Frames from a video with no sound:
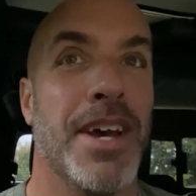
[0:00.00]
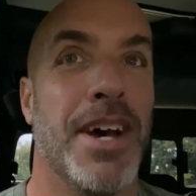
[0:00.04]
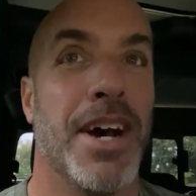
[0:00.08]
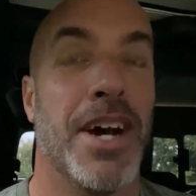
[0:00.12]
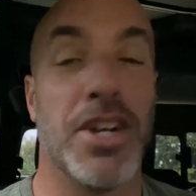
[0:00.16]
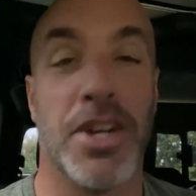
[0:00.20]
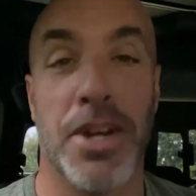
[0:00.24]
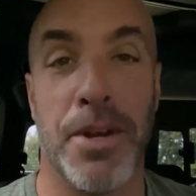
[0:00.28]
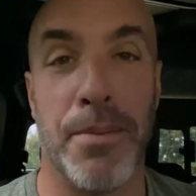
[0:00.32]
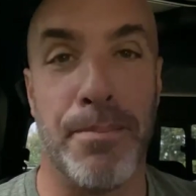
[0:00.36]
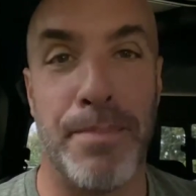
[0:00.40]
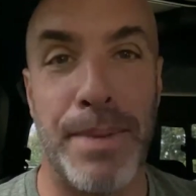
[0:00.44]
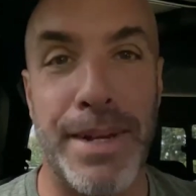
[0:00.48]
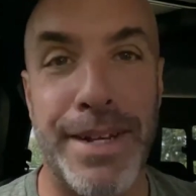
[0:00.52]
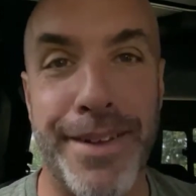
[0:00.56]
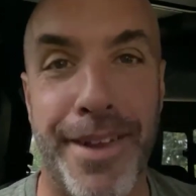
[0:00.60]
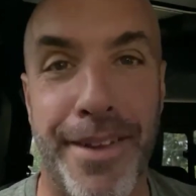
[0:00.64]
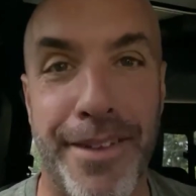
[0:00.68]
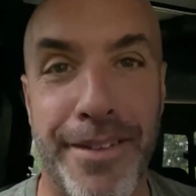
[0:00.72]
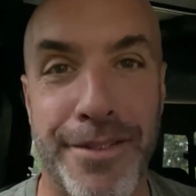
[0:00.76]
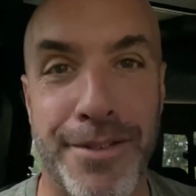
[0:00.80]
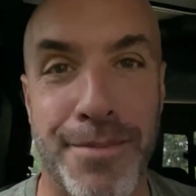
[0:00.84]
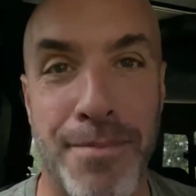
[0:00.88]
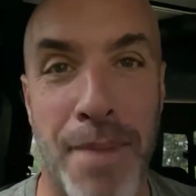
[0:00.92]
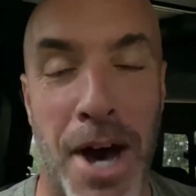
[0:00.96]
a good
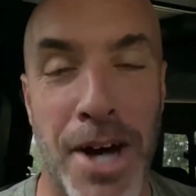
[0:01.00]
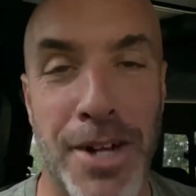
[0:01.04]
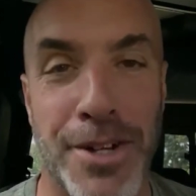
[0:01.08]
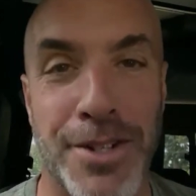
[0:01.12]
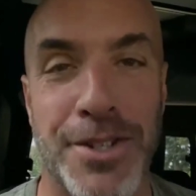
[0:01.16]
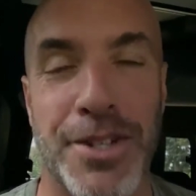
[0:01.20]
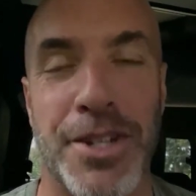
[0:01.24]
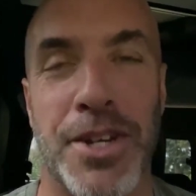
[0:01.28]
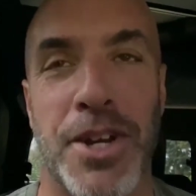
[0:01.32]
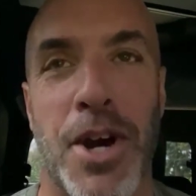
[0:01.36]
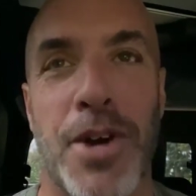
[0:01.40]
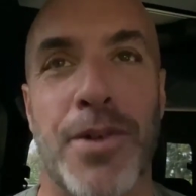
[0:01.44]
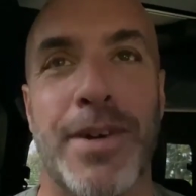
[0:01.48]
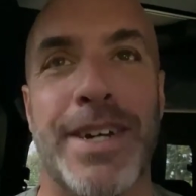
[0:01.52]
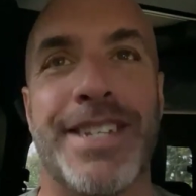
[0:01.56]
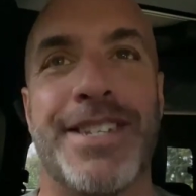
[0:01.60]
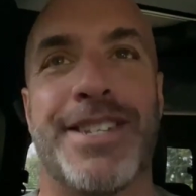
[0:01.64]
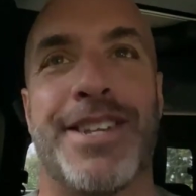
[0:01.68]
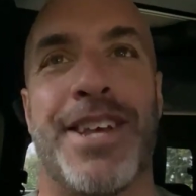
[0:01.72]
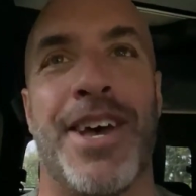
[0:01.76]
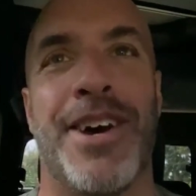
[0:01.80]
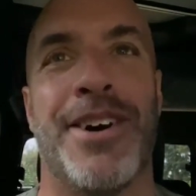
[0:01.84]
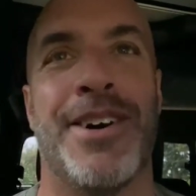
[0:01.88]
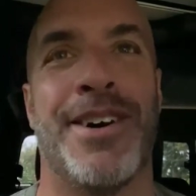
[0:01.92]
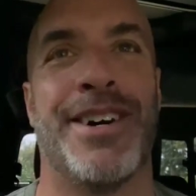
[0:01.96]
business model to go
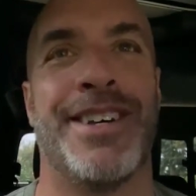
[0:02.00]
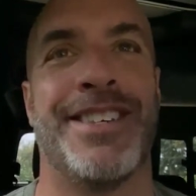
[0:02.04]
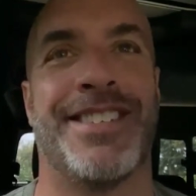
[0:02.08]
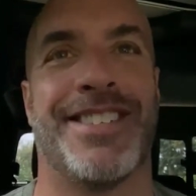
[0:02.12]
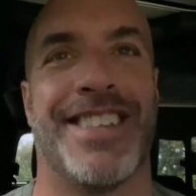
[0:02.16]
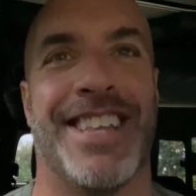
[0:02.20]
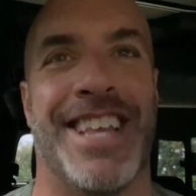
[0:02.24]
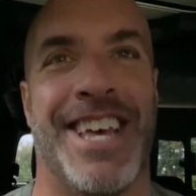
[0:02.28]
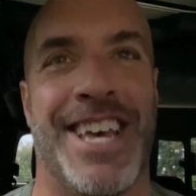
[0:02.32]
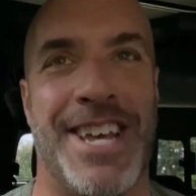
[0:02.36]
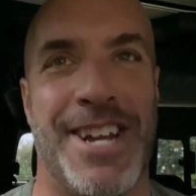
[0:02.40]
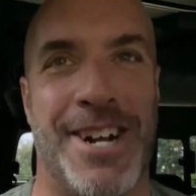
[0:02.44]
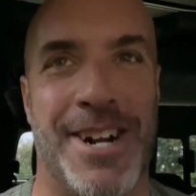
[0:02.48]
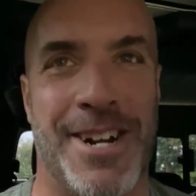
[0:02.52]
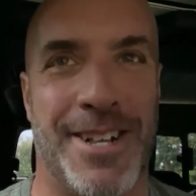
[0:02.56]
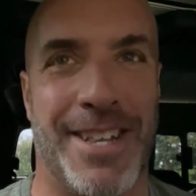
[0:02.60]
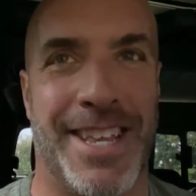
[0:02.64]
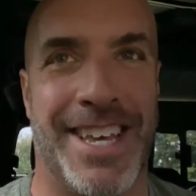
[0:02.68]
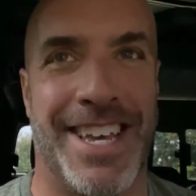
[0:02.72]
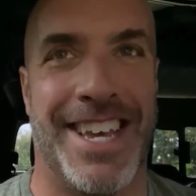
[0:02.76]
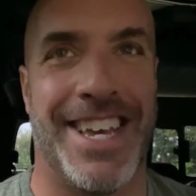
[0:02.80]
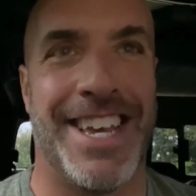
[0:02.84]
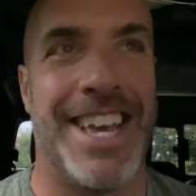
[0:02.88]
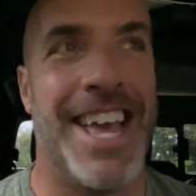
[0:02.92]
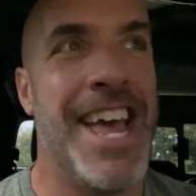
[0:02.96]
into is
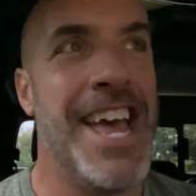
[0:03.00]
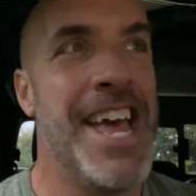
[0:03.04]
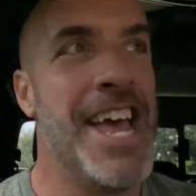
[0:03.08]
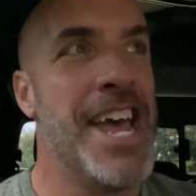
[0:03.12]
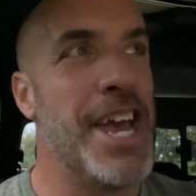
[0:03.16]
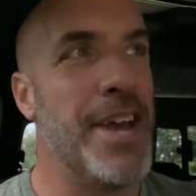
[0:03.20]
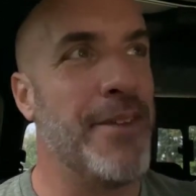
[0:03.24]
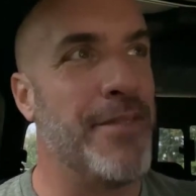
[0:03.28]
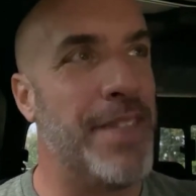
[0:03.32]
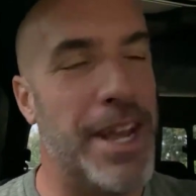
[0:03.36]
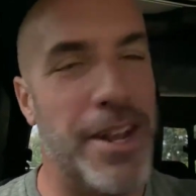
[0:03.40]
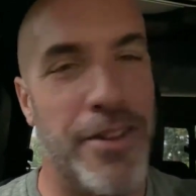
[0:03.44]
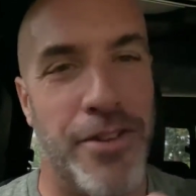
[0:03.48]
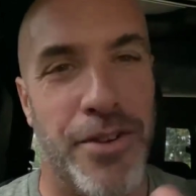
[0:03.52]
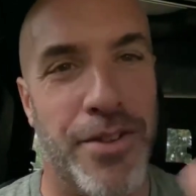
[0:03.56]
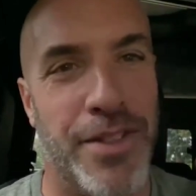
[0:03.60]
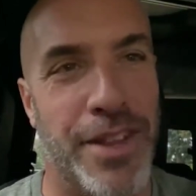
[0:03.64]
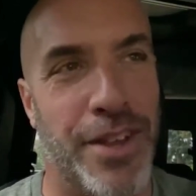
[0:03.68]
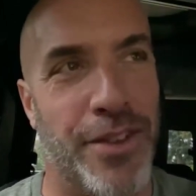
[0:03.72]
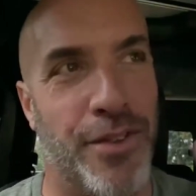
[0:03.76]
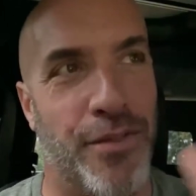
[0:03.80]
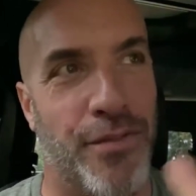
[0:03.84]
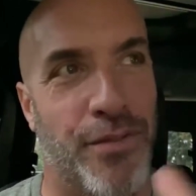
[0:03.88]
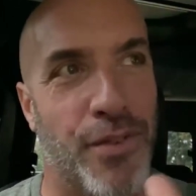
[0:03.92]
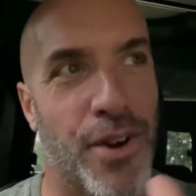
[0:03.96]
literally if they do
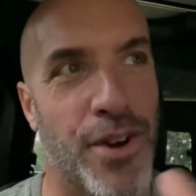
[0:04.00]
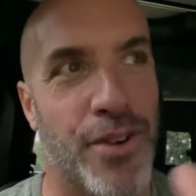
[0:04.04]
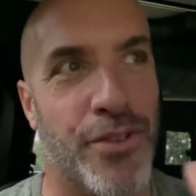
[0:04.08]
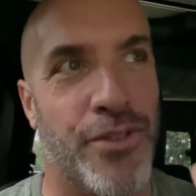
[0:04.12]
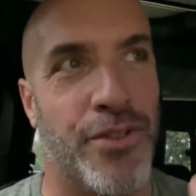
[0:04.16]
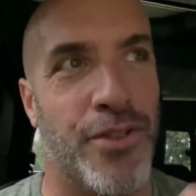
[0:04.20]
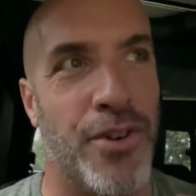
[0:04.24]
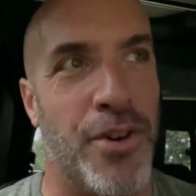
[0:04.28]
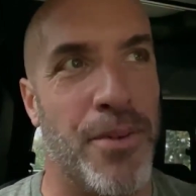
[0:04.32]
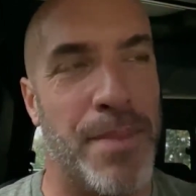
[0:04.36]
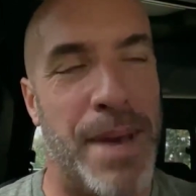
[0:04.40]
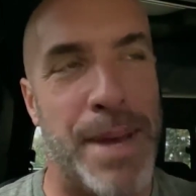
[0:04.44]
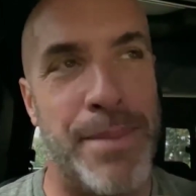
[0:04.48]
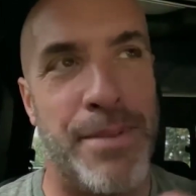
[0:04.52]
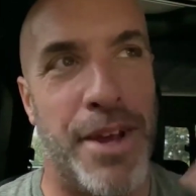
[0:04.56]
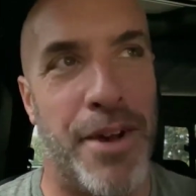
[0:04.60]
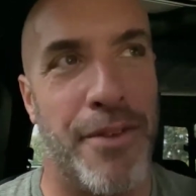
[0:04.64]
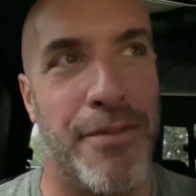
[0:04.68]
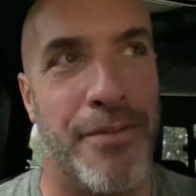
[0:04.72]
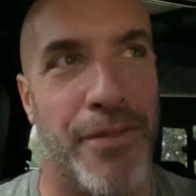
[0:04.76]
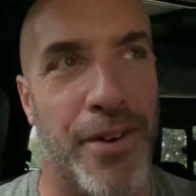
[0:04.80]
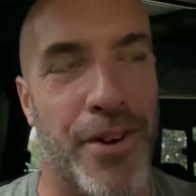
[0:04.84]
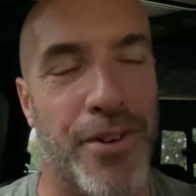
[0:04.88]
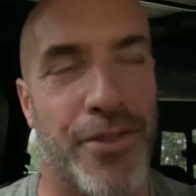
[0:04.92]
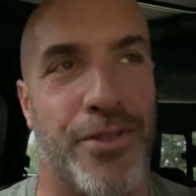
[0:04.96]
this virtual, maybe a
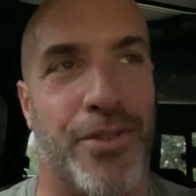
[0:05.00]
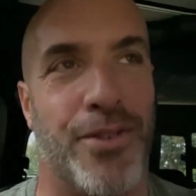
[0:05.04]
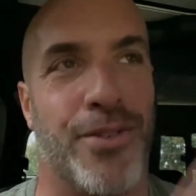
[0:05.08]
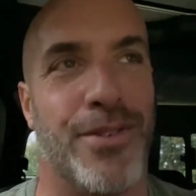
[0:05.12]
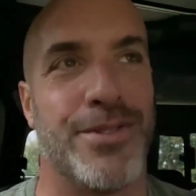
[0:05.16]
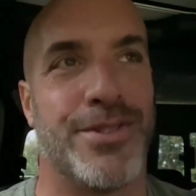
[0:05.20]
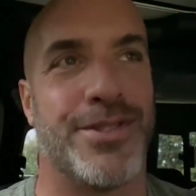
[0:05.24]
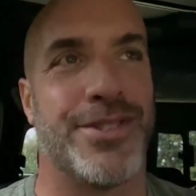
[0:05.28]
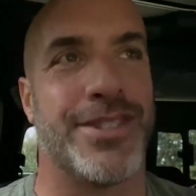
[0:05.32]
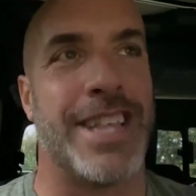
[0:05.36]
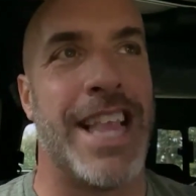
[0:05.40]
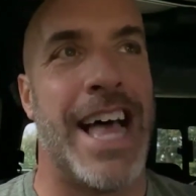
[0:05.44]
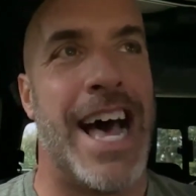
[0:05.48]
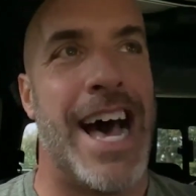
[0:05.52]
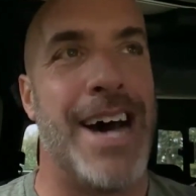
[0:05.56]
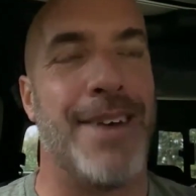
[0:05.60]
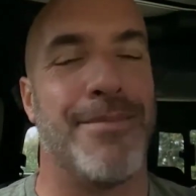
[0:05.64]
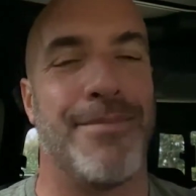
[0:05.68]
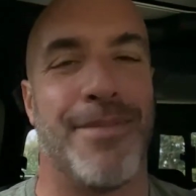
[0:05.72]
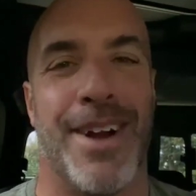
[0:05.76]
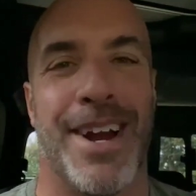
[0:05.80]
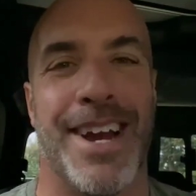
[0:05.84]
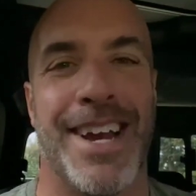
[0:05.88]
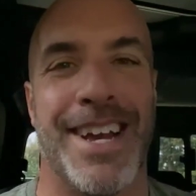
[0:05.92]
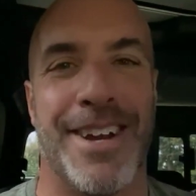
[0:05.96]
virtual
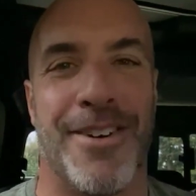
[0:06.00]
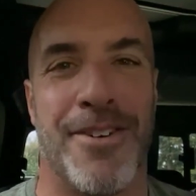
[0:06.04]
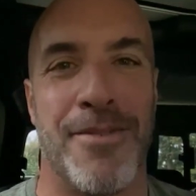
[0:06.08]
slap, right?